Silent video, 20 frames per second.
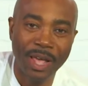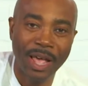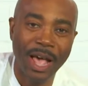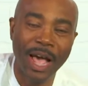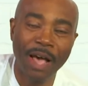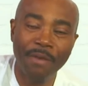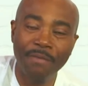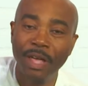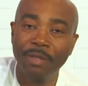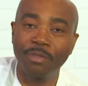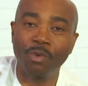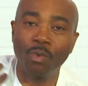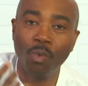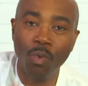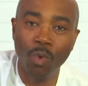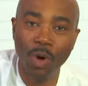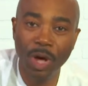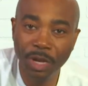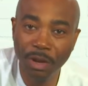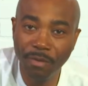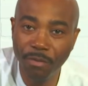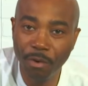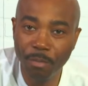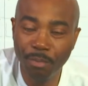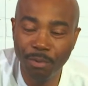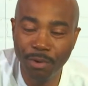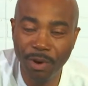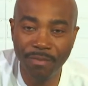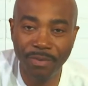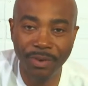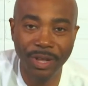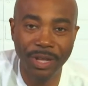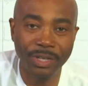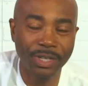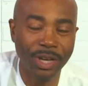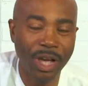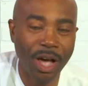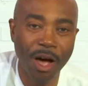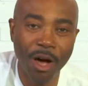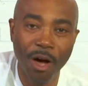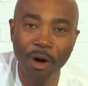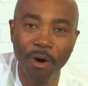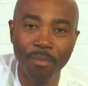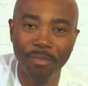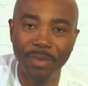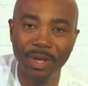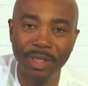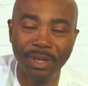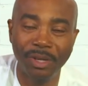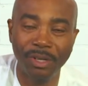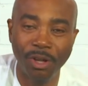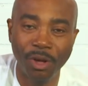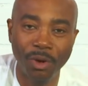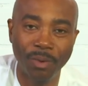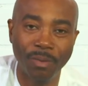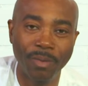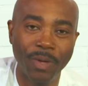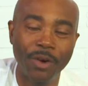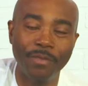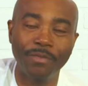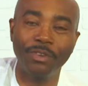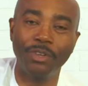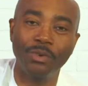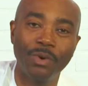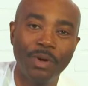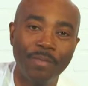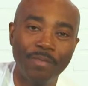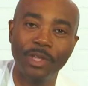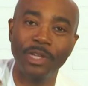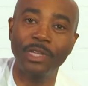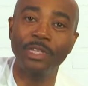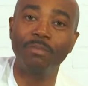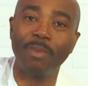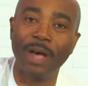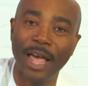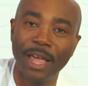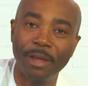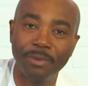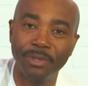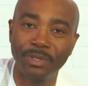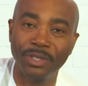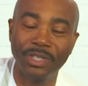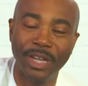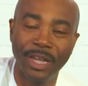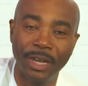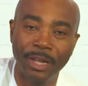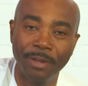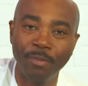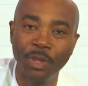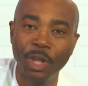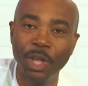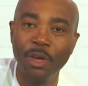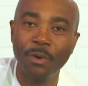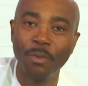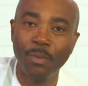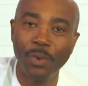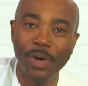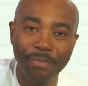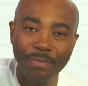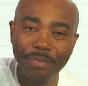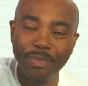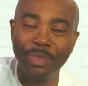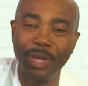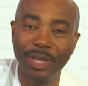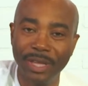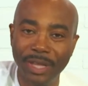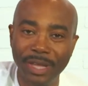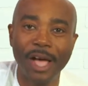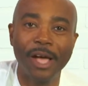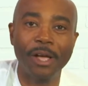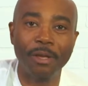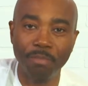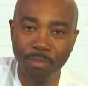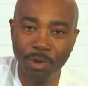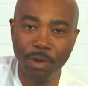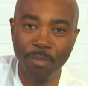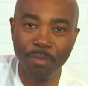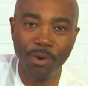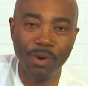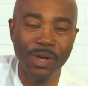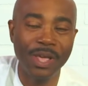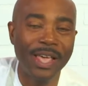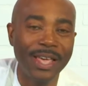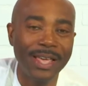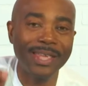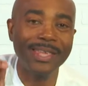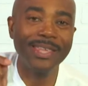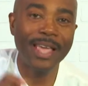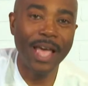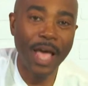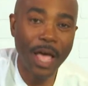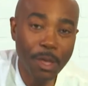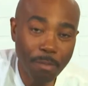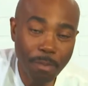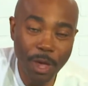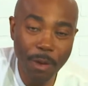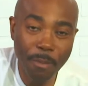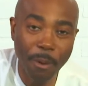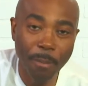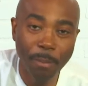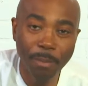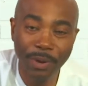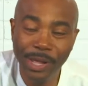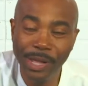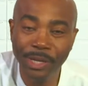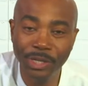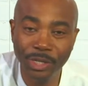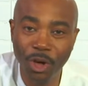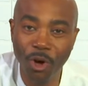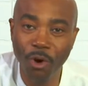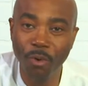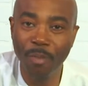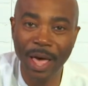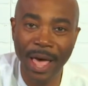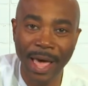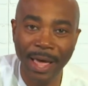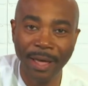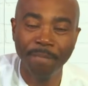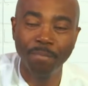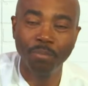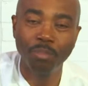I've had the wonderful privilege all month long of doing these Bible study with the young people. Young people, please go back.